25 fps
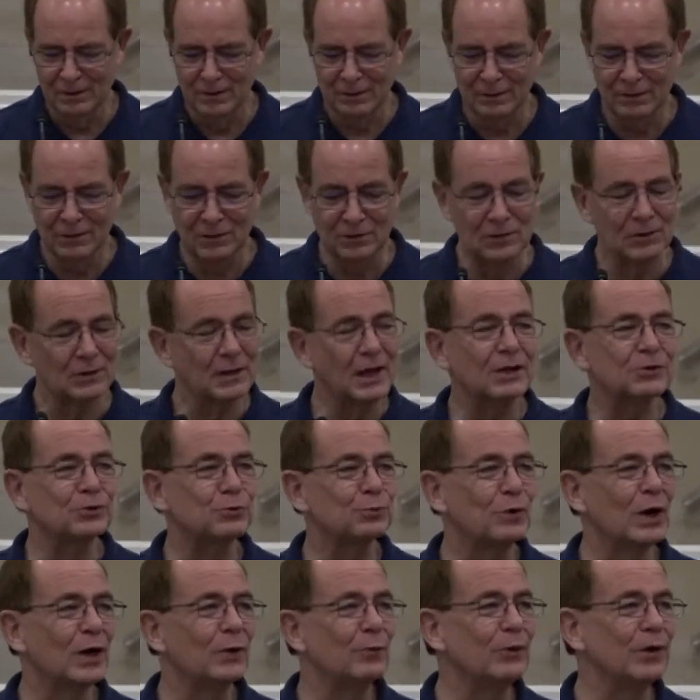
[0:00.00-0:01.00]
Listen, that's
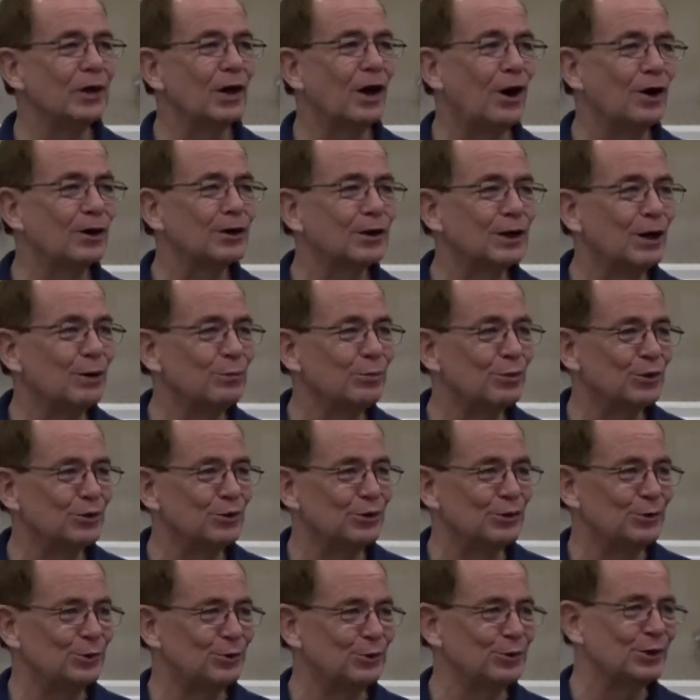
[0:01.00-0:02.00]
the way we all come to
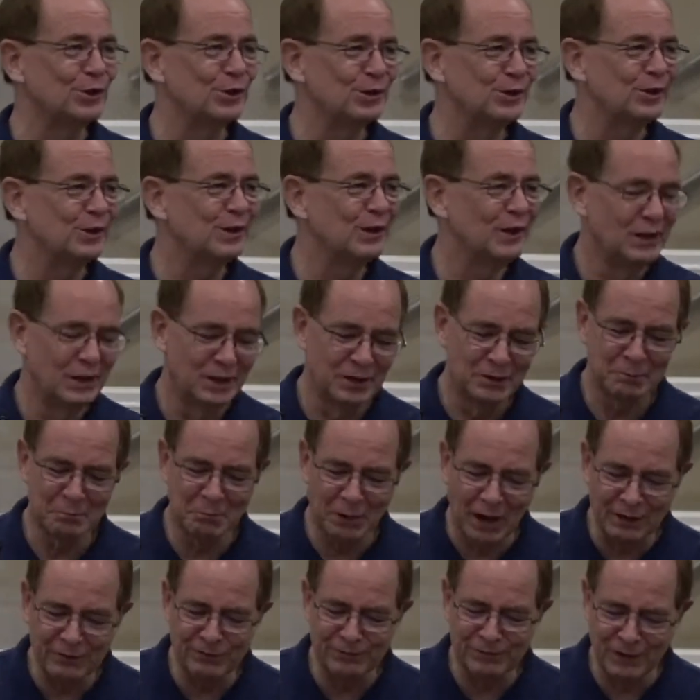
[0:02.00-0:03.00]
the Lord,
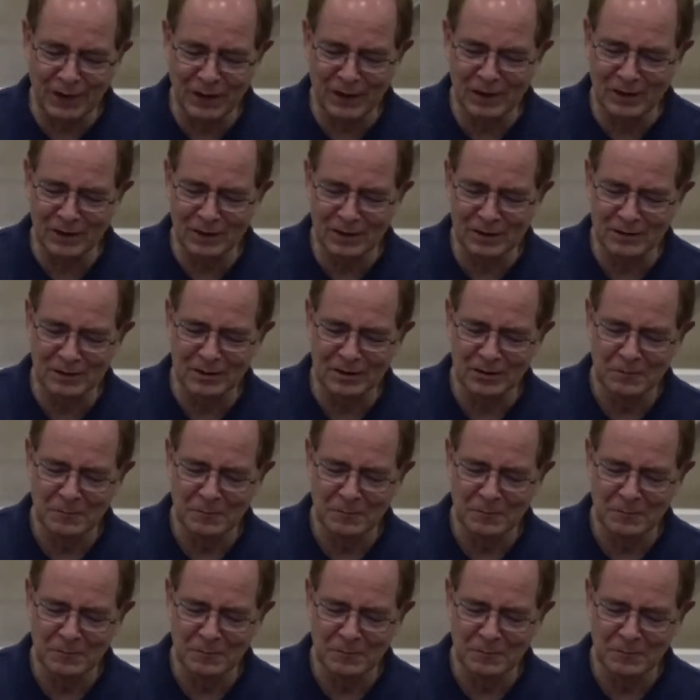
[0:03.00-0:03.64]
by faith.